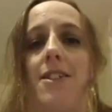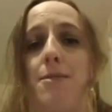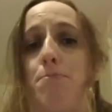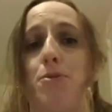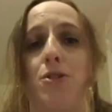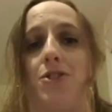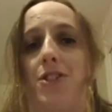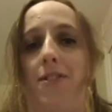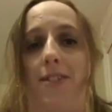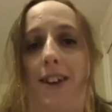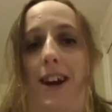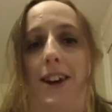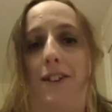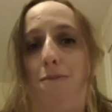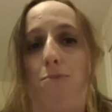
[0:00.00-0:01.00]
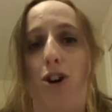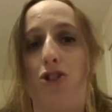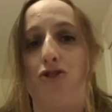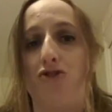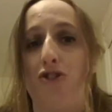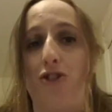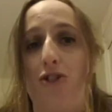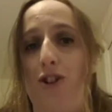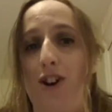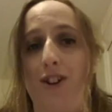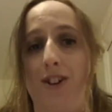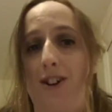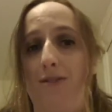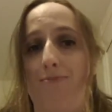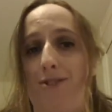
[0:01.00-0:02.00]
the book just stayed in my drawer and
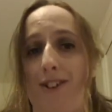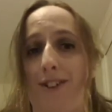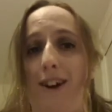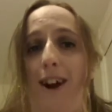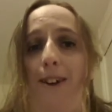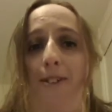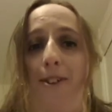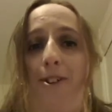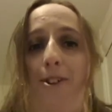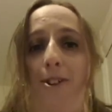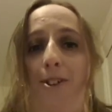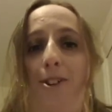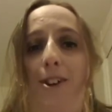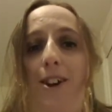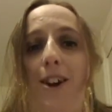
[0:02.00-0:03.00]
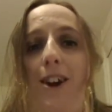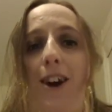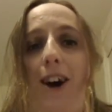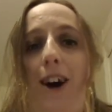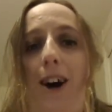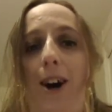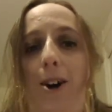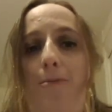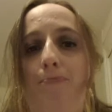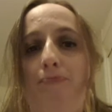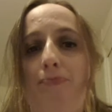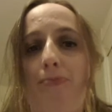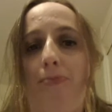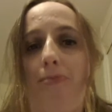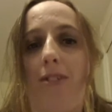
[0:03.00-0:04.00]
I just carried on.
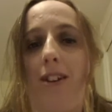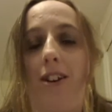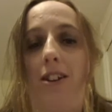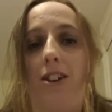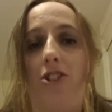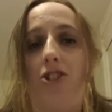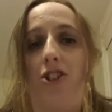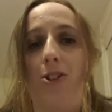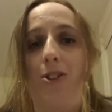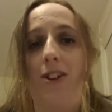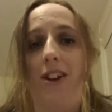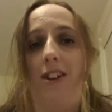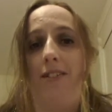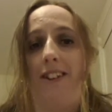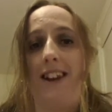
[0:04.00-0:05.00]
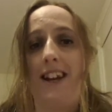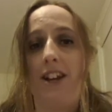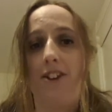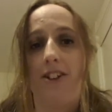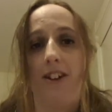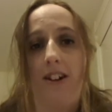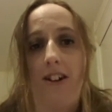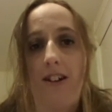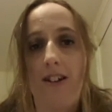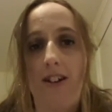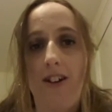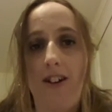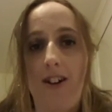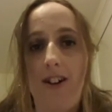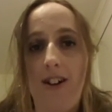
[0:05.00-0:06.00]
And 2 years later
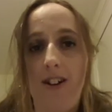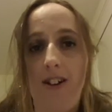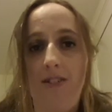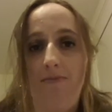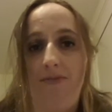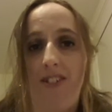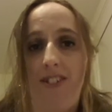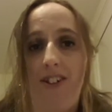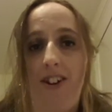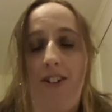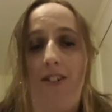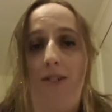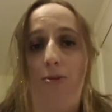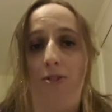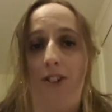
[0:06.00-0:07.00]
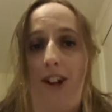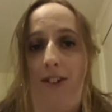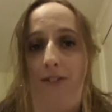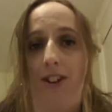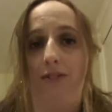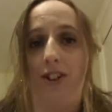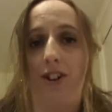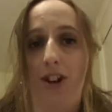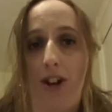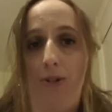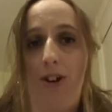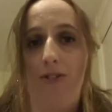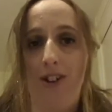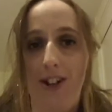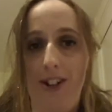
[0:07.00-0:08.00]
I decided I wanted to have another go.
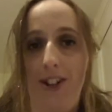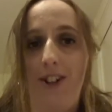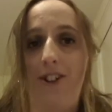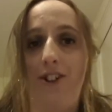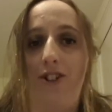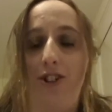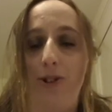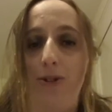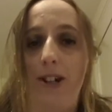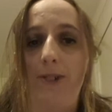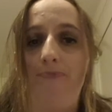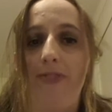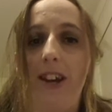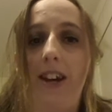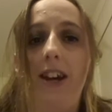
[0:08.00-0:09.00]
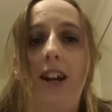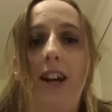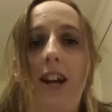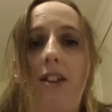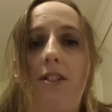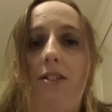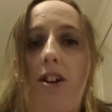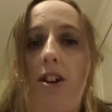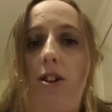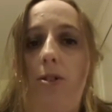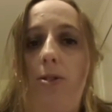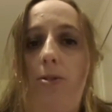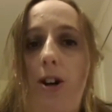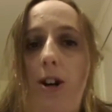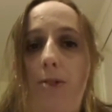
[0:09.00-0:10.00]
I really needed to do it. So
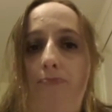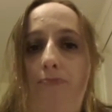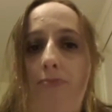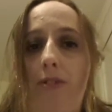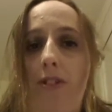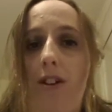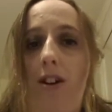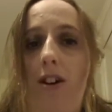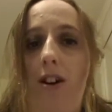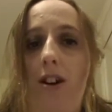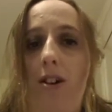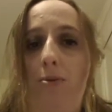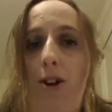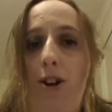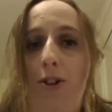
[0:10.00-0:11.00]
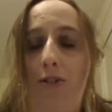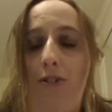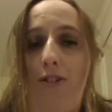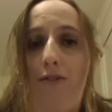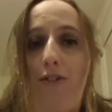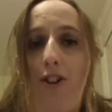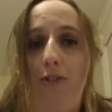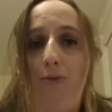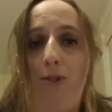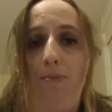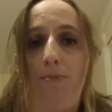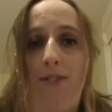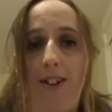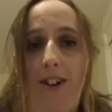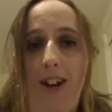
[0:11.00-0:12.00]
I went onto the Thrive
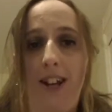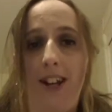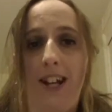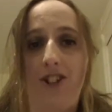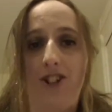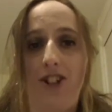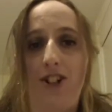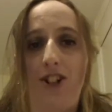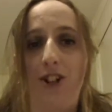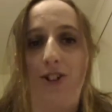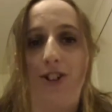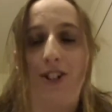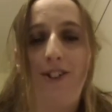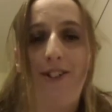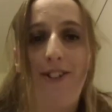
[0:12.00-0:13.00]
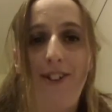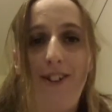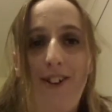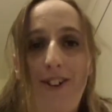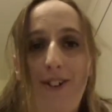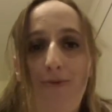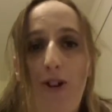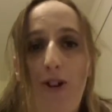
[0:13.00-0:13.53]
website and actually noticed that